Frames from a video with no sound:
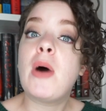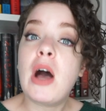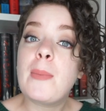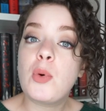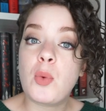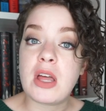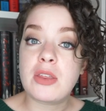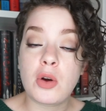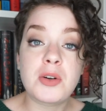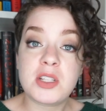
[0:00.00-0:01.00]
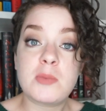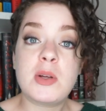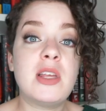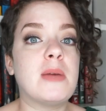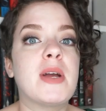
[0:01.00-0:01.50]
up with her
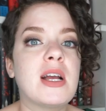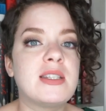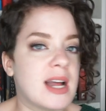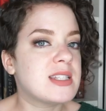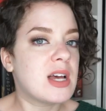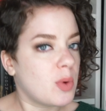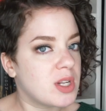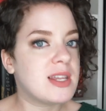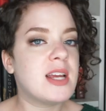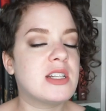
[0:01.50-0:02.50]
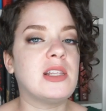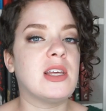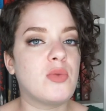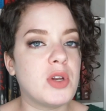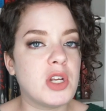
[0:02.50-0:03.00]
disability because that's how what it's like to
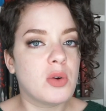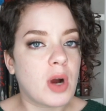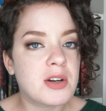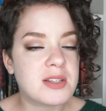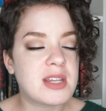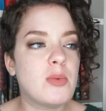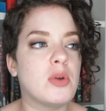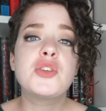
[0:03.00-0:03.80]
live when you are disabled.